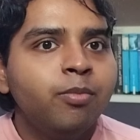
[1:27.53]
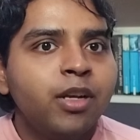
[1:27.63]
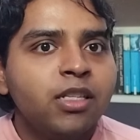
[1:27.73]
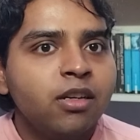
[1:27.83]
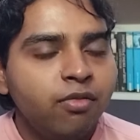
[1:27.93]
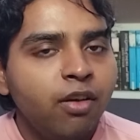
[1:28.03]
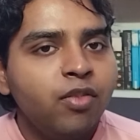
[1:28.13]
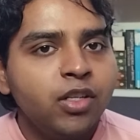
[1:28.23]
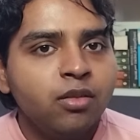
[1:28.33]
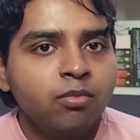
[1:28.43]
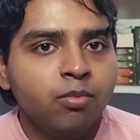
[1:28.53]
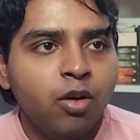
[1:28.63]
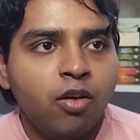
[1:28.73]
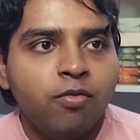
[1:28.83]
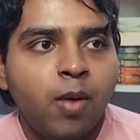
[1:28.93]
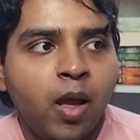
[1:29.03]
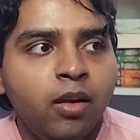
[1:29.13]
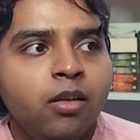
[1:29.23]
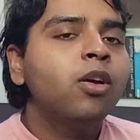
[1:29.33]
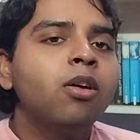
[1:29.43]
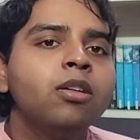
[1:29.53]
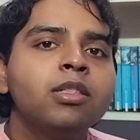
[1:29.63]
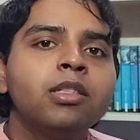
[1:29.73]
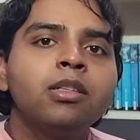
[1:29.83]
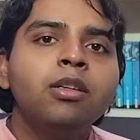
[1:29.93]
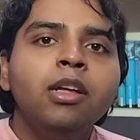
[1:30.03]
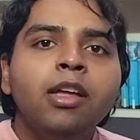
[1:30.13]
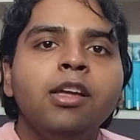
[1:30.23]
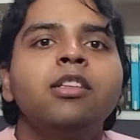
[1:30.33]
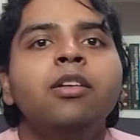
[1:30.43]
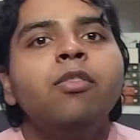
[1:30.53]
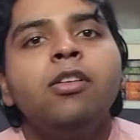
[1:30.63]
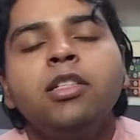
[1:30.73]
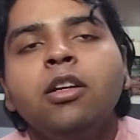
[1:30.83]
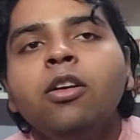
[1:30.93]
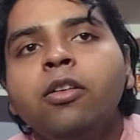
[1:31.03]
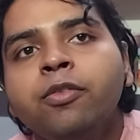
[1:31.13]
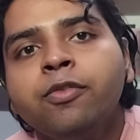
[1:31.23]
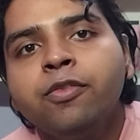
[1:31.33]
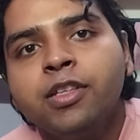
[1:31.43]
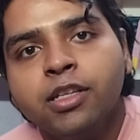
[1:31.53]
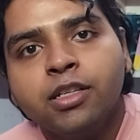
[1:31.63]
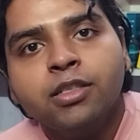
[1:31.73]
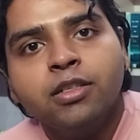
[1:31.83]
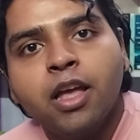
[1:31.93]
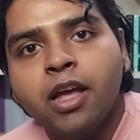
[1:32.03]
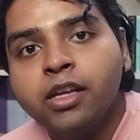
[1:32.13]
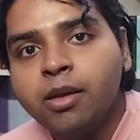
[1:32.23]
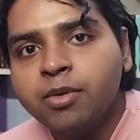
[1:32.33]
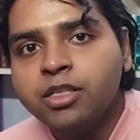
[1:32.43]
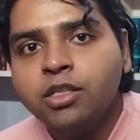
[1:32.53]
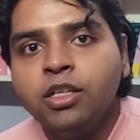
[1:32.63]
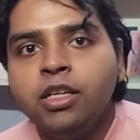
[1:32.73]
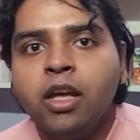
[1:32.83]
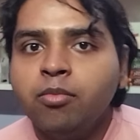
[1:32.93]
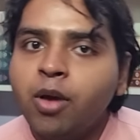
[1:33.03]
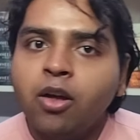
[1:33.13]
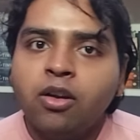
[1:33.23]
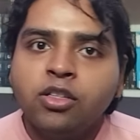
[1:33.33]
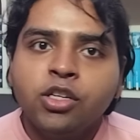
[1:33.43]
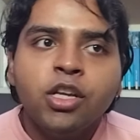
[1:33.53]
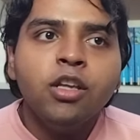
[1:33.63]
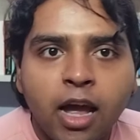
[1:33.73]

Personal favorite book of mine because it involves a lot of physics, chemistry and biology.